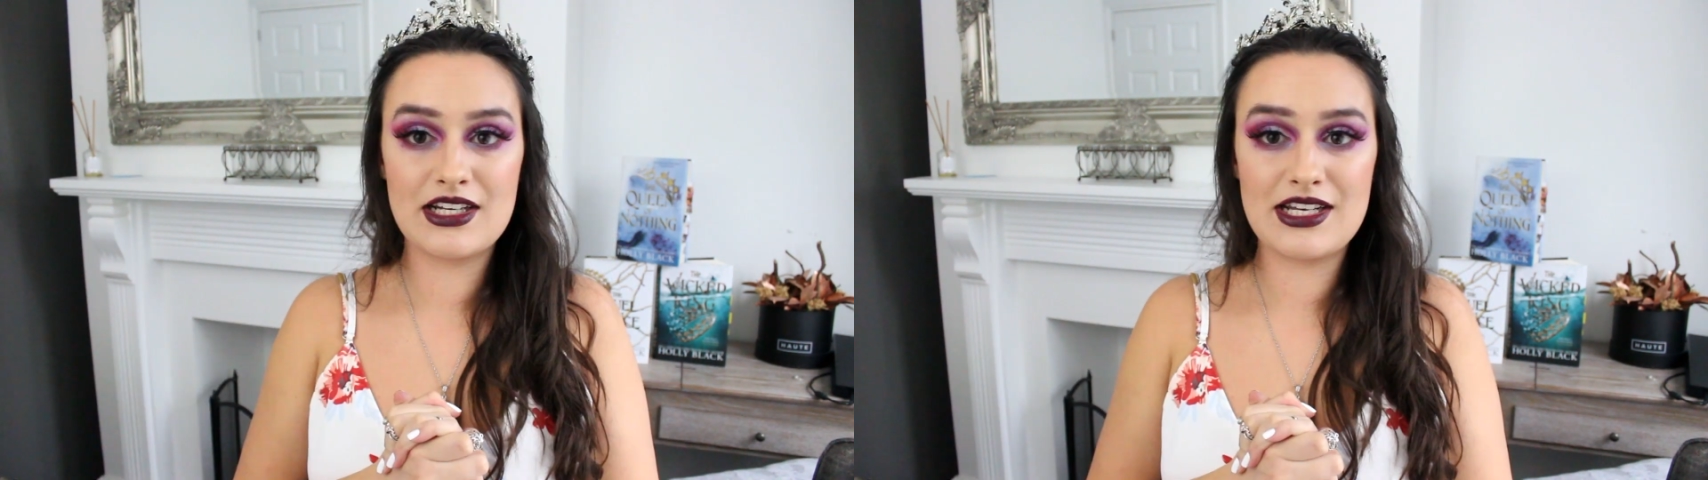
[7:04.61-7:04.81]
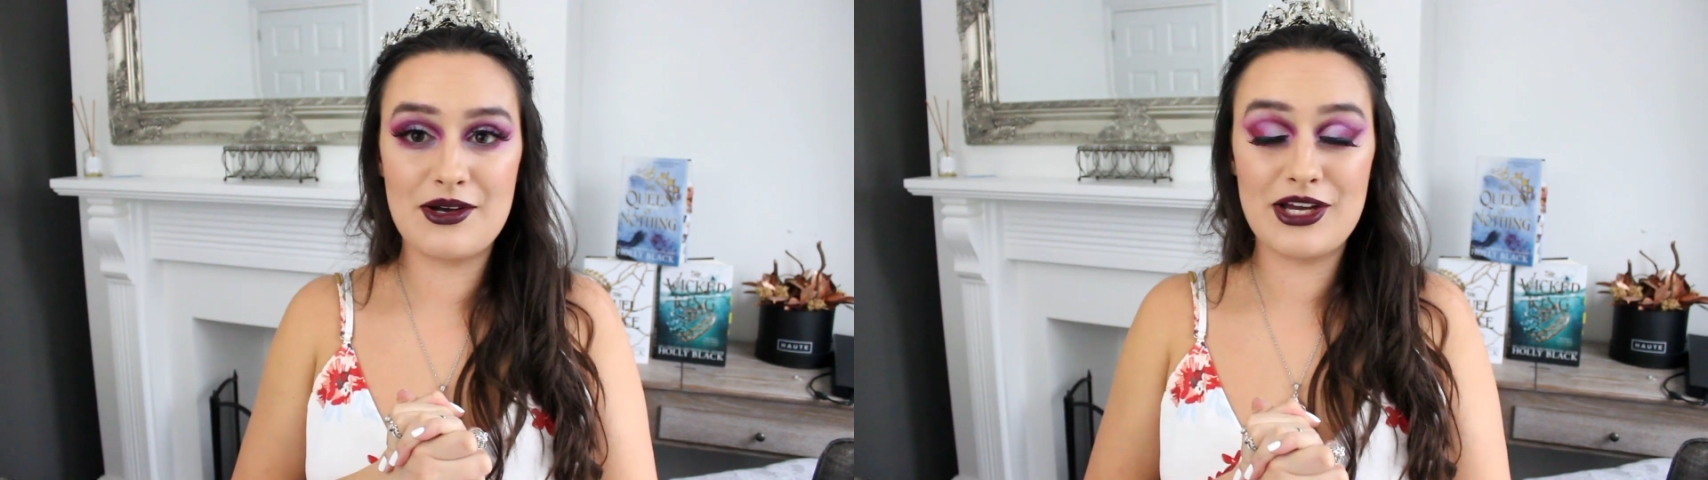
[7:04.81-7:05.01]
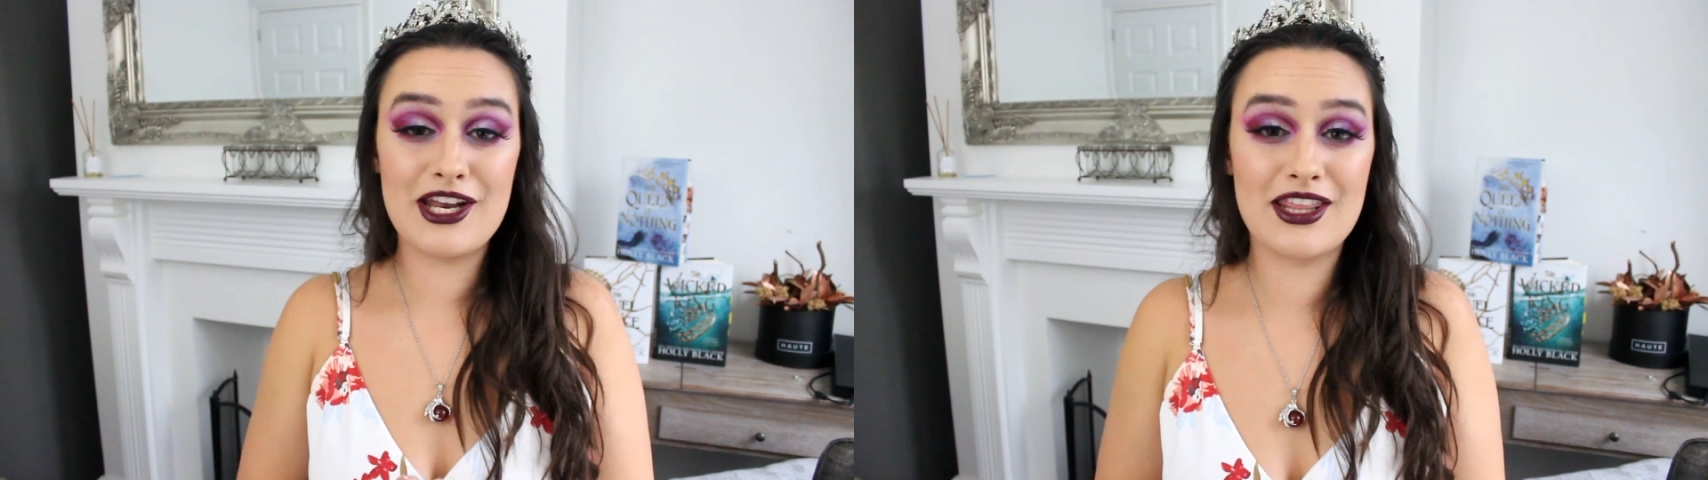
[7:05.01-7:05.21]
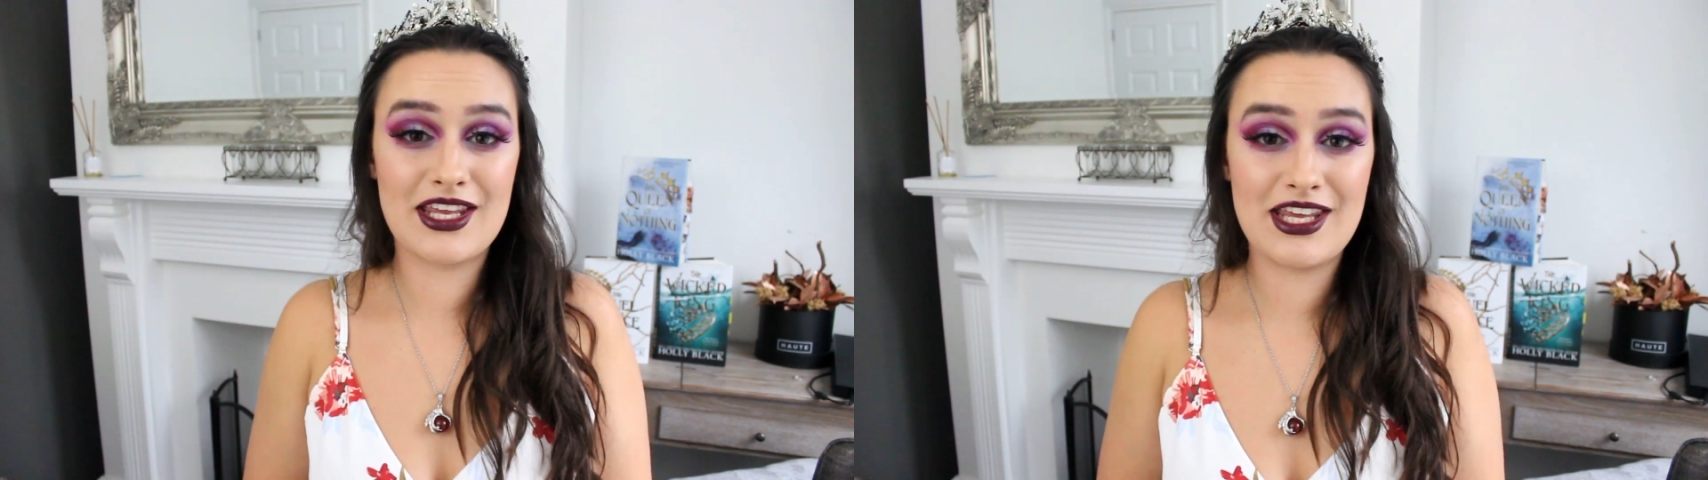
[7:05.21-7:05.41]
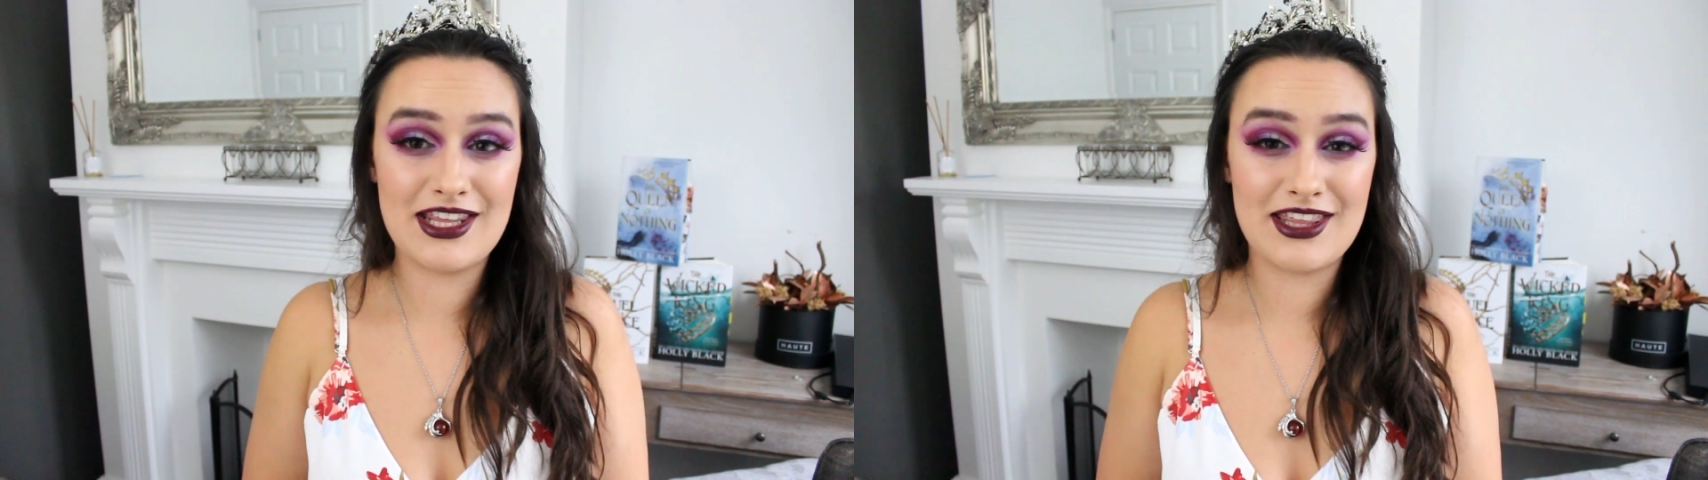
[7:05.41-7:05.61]
Now, another
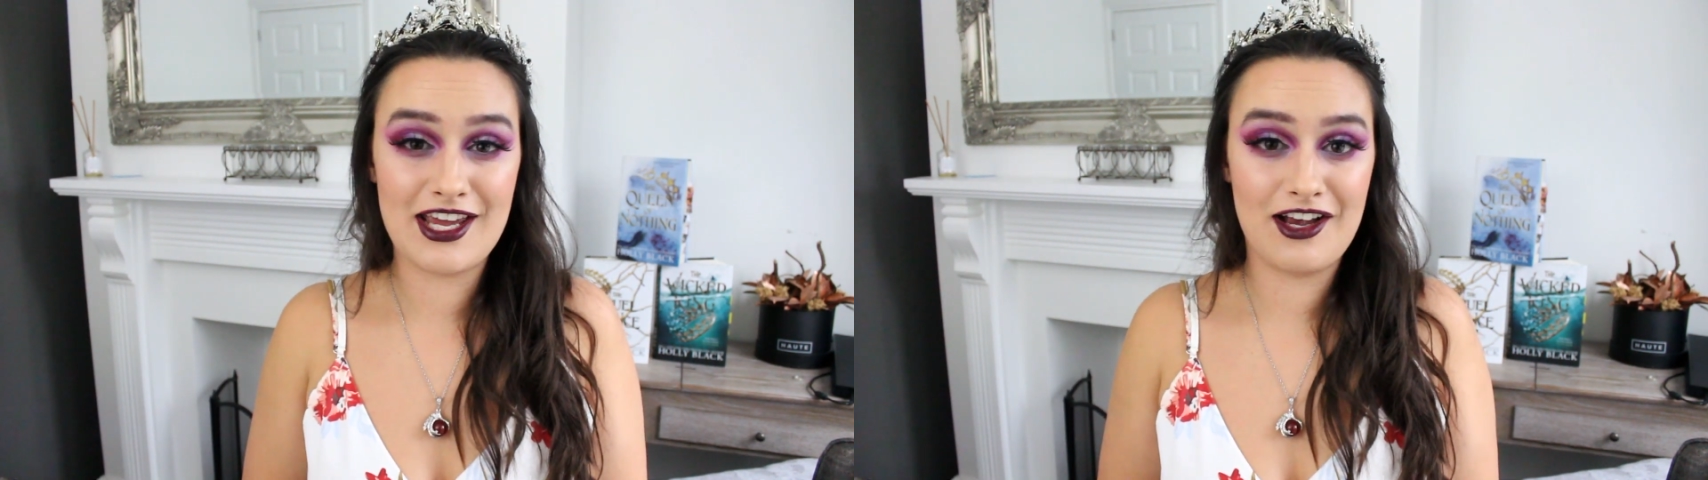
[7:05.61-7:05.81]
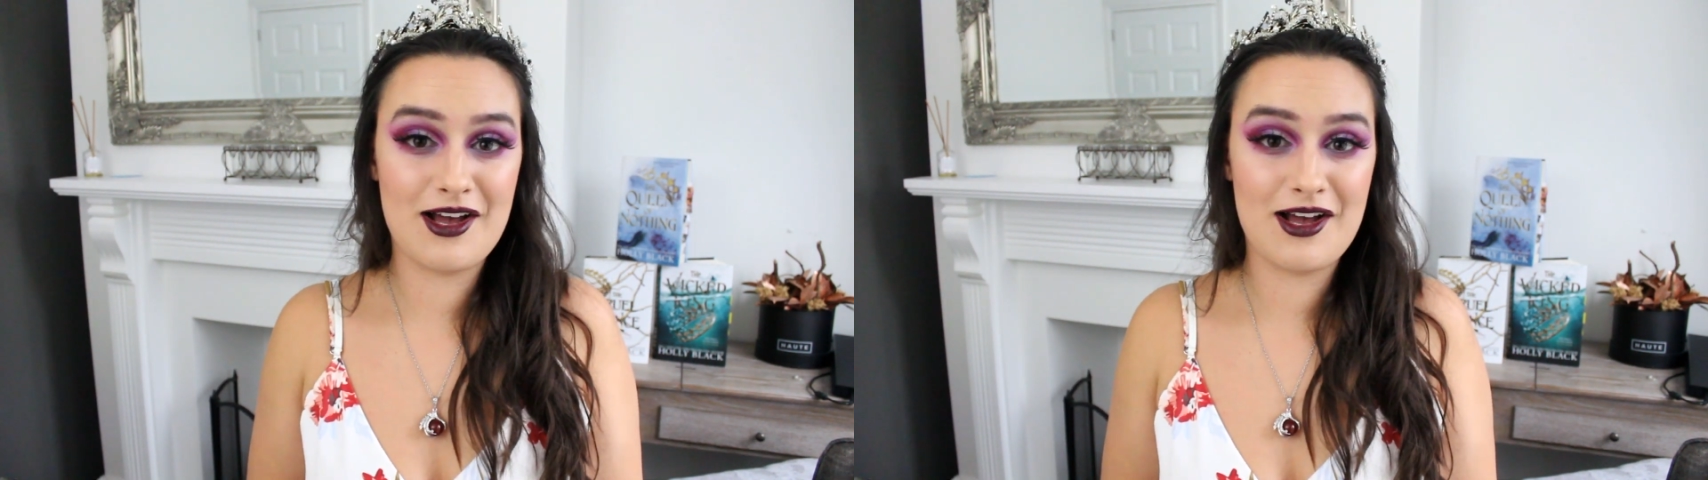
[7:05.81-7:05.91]
key thing